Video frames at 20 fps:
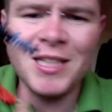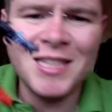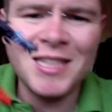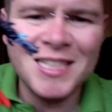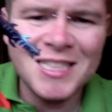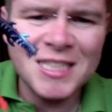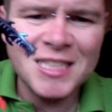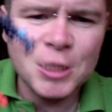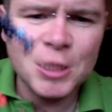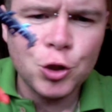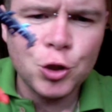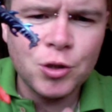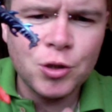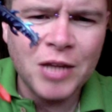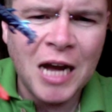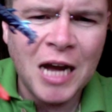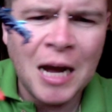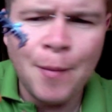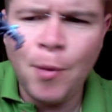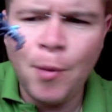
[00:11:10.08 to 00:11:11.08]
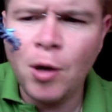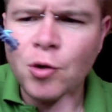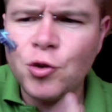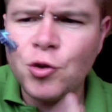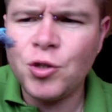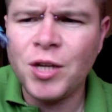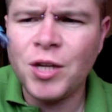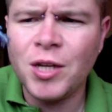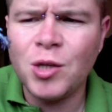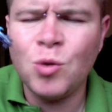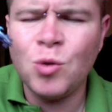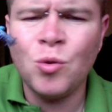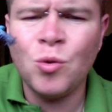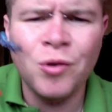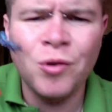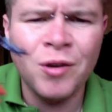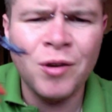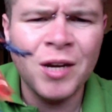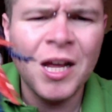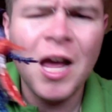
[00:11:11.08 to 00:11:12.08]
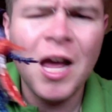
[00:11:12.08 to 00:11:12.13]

this tabard shit going on.